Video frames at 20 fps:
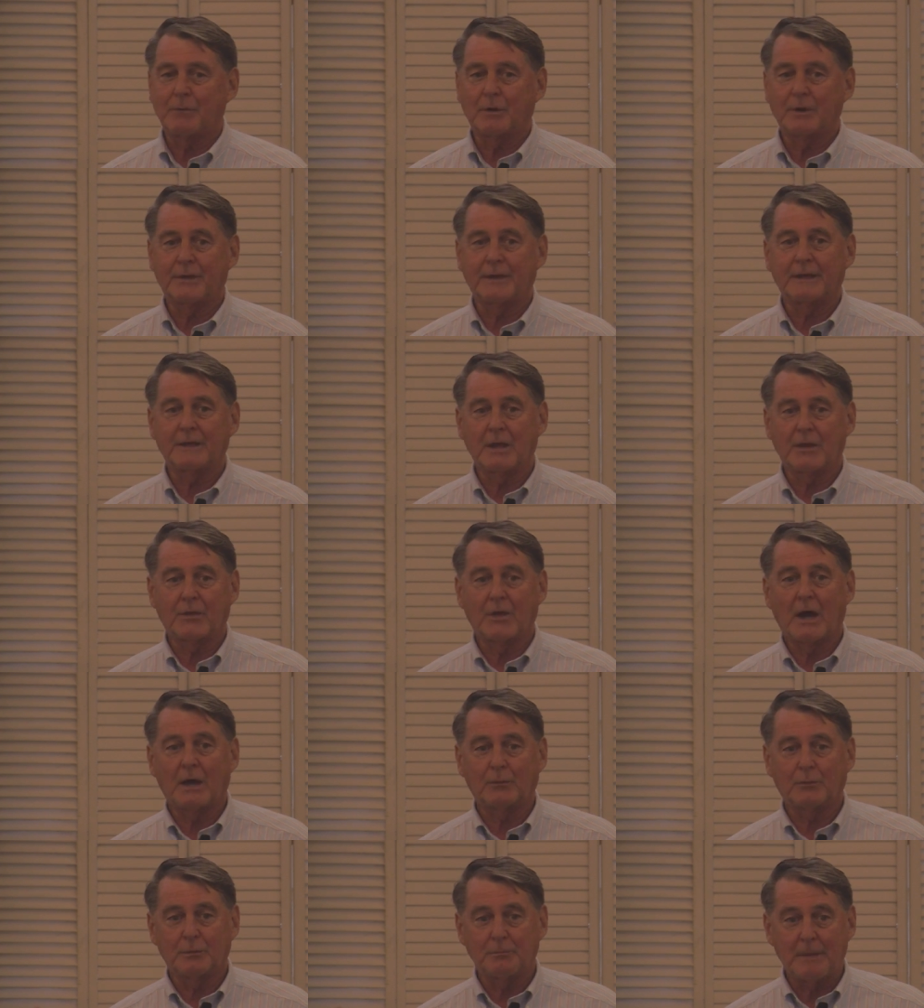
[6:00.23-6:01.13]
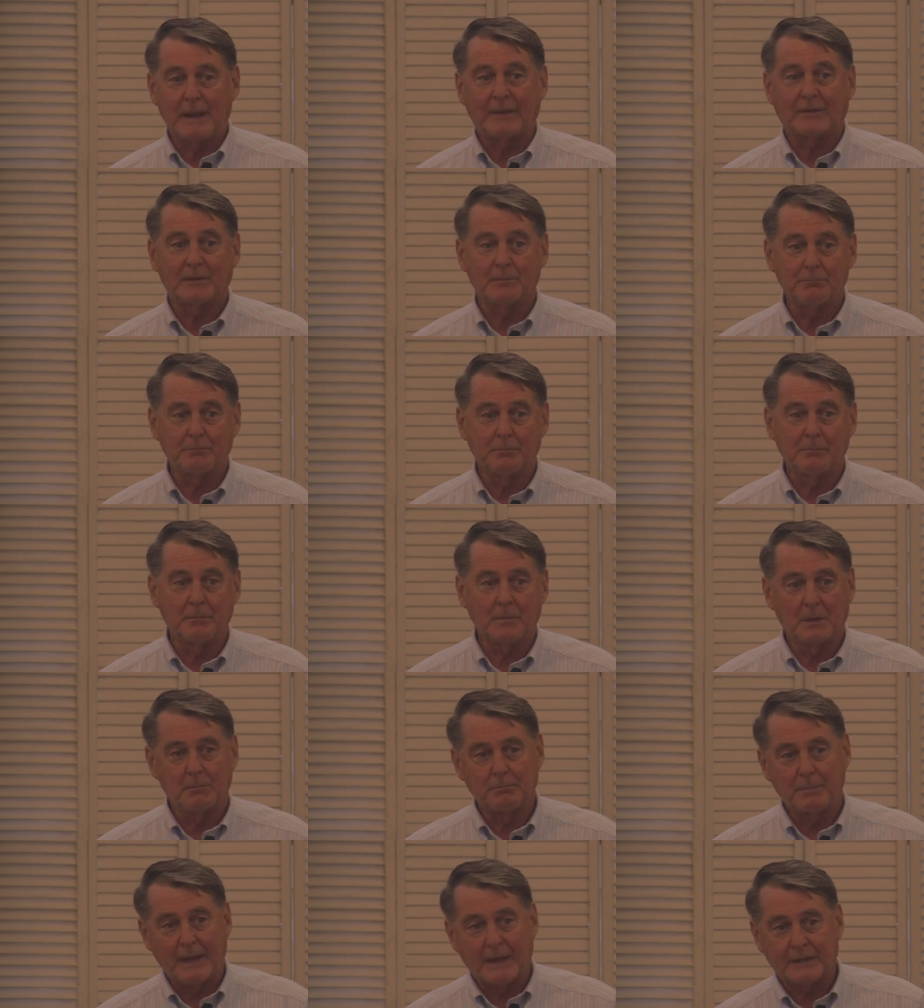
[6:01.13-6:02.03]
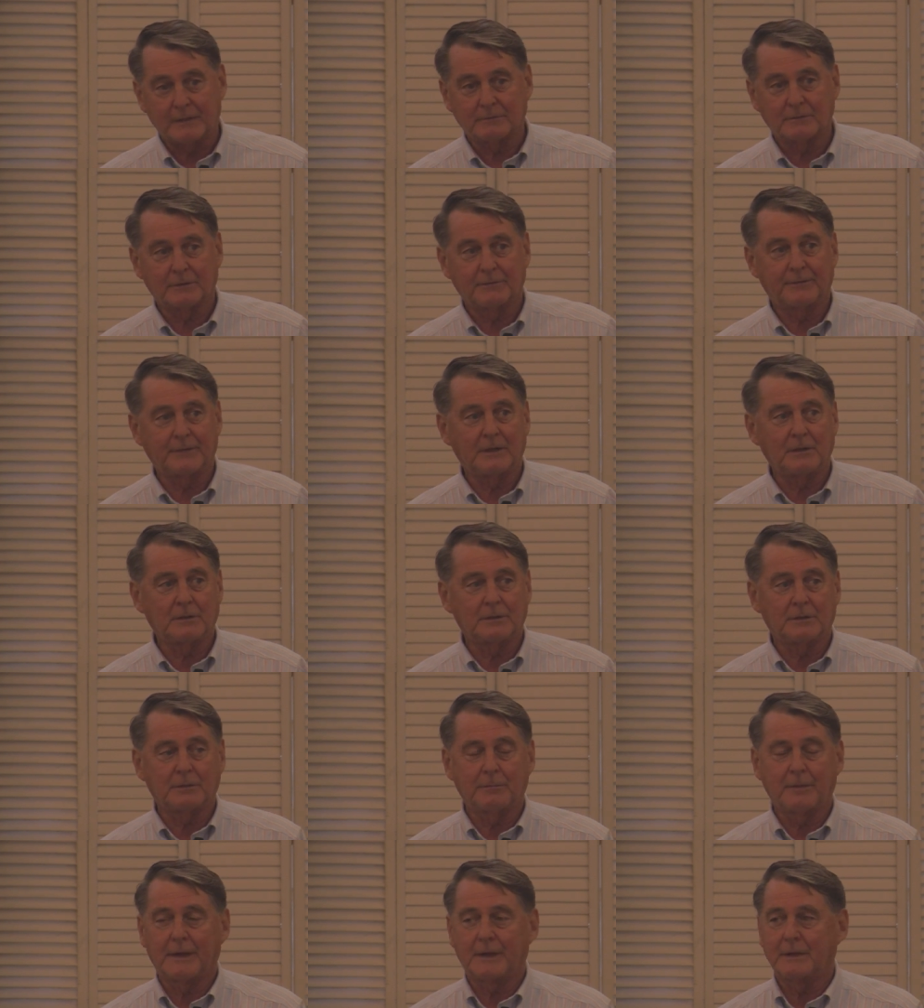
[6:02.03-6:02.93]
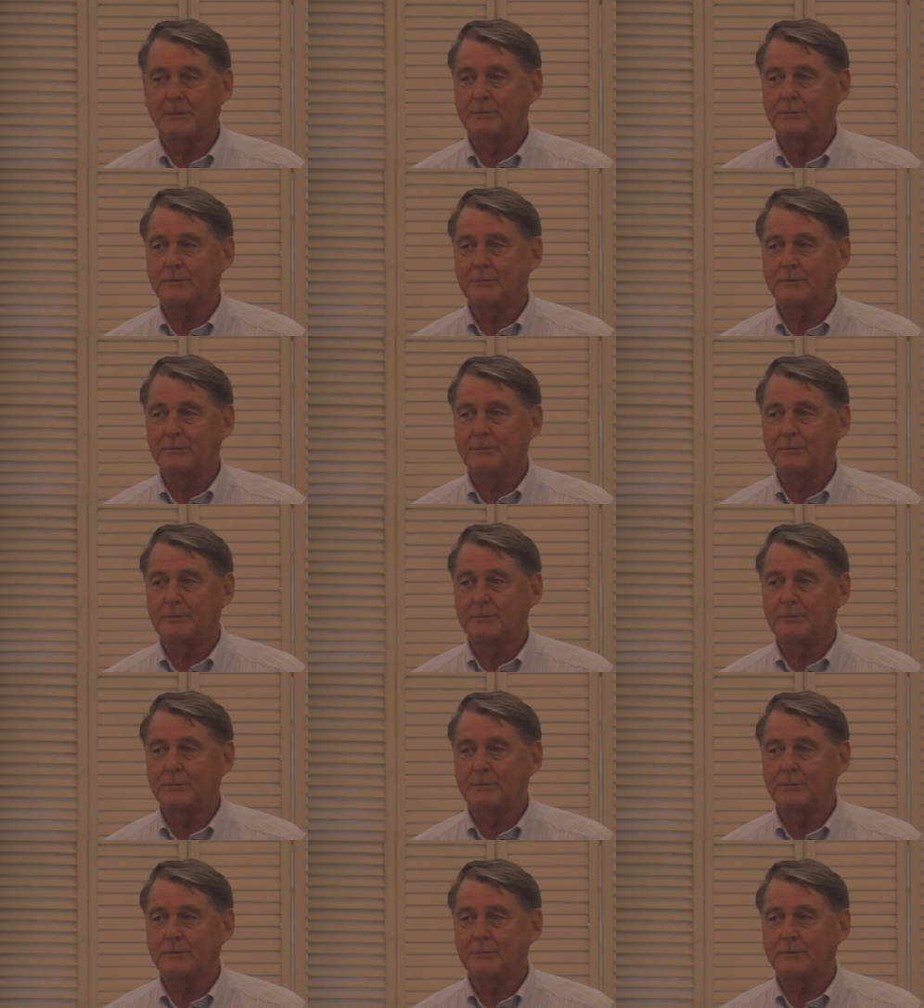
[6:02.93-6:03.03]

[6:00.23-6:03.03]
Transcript: the only thing they thought would make them better or feel a little better